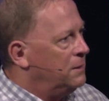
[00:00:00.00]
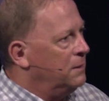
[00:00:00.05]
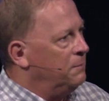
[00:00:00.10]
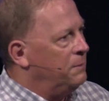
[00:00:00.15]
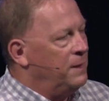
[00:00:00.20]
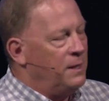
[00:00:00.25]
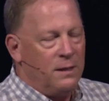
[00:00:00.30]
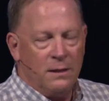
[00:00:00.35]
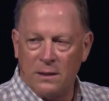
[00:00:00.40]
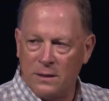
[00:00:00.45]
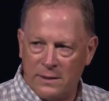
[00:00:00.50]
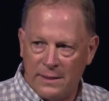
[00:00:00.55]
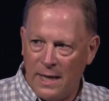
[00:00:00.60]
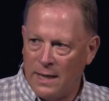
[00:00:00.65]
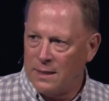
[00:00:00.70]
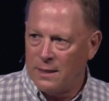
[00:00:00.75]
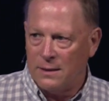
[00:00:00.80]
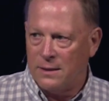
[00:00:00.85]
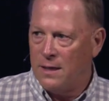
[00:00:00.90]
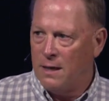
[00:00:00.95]
to being the
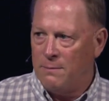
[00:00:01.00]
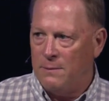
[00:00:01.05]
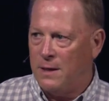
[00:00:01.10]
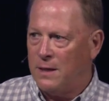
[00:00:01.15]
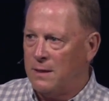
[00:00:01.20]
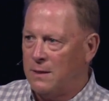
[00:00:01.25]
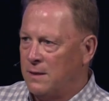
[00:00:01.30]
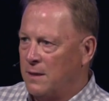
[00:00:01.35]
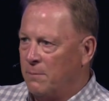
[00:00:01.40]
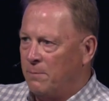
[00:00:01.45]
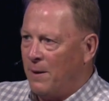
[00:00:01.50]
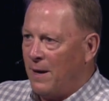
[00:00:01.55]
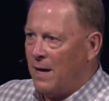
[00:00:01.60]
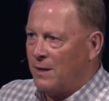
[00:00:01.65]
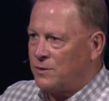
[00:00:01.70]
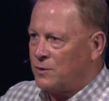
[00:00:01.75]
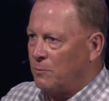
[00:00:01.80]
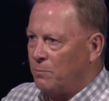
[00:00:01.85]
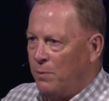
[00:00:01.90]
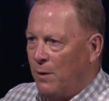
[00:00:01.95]
second coming of the
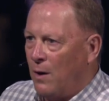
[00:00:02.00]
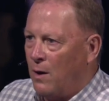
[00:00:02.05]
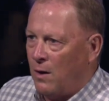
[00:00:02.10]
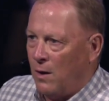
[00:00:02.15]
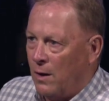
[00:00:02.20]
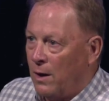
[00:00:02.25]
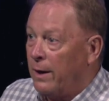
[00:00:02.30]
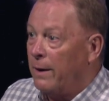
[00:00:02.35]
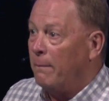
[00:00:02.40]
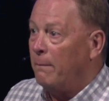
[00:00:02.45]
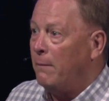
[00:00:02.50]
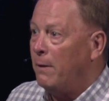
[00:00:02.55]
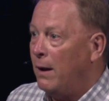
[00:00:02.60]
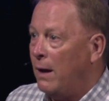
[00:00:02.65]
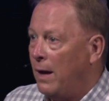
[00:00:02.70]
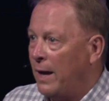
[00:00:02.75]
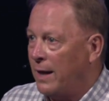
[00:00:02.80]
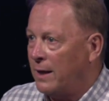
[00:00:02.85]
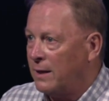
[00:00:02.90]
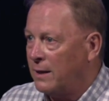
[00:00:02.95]
Apostle Paul in a
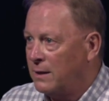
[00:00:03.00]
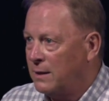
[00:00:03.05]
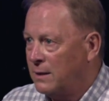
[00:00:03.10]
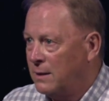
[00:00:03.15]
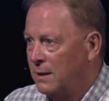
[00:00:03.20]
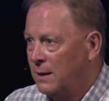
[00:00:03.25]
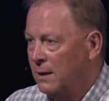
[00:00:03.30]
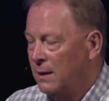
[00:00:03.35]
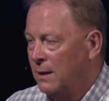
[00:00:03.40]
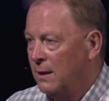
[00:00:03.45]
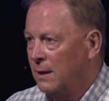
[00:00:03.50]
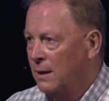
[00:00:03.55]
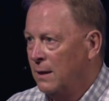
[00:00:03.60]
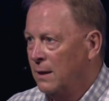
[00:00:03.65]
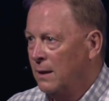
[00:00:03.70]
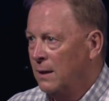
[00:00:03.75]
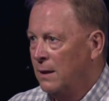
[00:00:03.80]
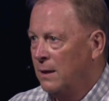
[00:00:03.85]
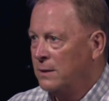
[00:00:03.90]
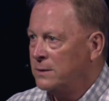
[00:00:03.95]
month.
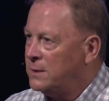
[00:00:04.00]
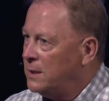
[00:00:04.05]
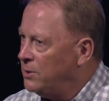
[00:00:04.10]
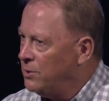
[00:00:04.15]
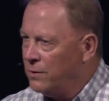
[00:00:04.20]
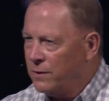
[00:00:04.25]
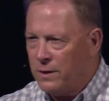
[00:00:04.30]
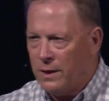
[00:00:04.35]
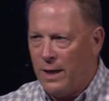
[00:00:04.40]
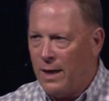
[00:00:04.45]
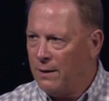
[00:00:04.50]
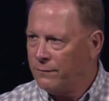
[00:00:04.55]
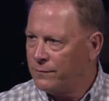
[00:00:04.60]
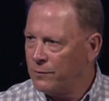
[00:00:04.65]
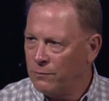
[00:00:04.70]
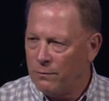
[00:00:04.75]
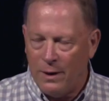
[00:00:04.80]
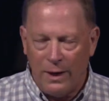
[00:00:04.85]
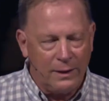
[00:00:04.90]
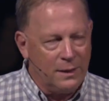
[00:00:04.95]
See, you're going to have
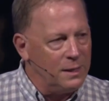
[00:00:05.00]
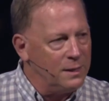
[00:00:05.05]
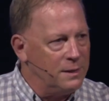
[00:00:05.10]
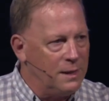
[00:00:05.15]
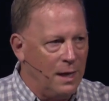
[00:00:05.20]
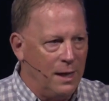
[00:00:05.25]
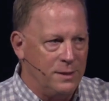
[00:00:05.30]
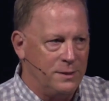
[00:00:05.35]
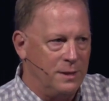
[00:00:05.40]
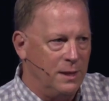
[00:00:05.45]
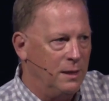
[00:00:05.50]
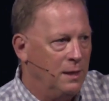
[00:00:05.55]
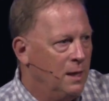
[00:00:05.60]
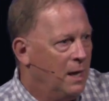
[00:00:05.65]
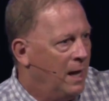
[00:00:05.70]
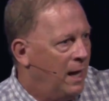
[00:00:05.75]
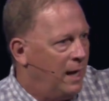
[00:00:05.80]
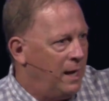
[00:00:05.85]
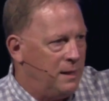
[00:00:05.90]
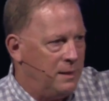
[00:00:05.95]
to recognize that,
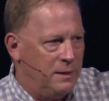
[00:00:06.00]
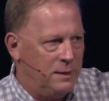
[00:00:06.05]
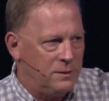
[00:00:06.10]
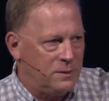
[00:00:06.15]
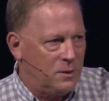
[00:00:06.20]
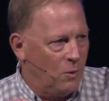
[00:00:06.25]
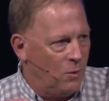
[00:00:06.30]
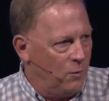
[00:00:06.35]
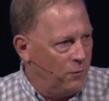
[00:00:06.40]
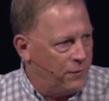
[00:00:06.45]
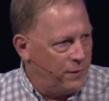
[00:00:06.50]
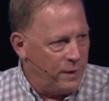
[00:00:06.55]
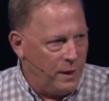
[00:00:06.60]
hey, this whole